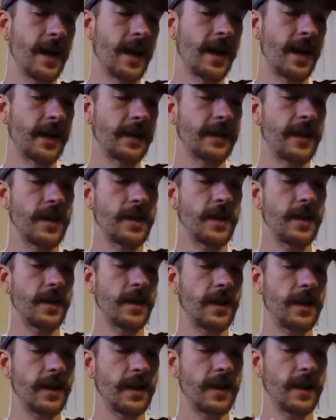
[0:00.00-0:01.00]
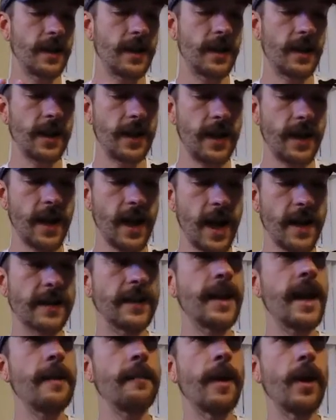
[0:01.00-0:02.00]
Seiji has
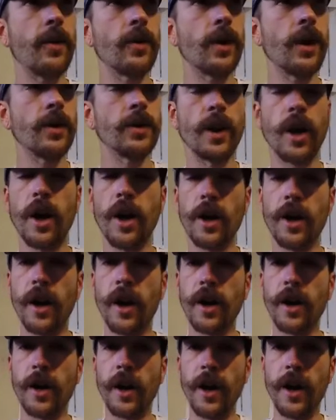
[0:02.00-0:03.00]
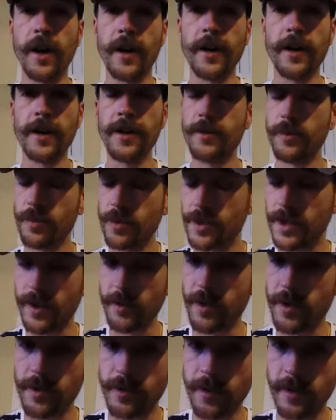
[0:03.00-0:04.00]
a game out called RRR, which I
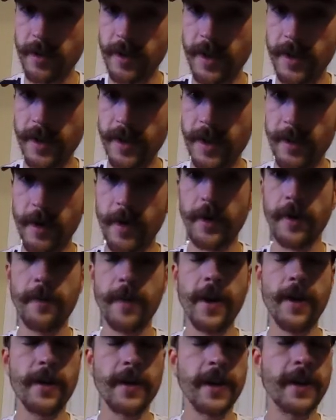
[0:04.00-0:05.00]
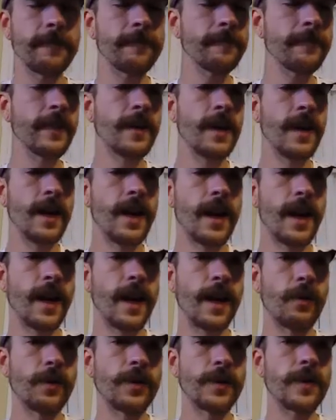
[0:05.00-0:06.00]
wish would come out in America,
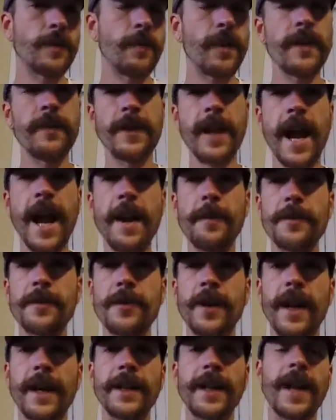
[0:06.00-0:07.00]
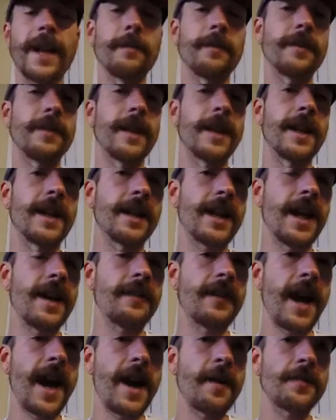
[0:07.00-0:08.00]
which is a bit of an abstract game, and a lot
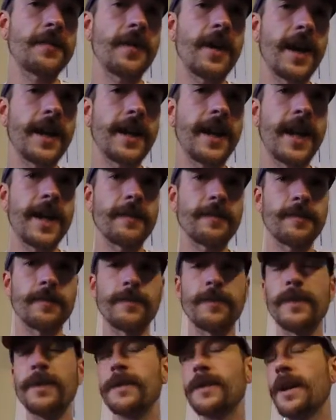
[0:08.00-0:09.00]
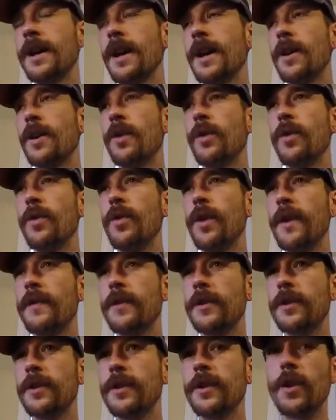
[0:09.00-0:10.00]
of abstract game,
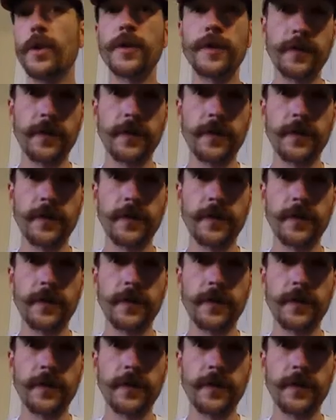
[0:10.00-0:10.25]
whoever goes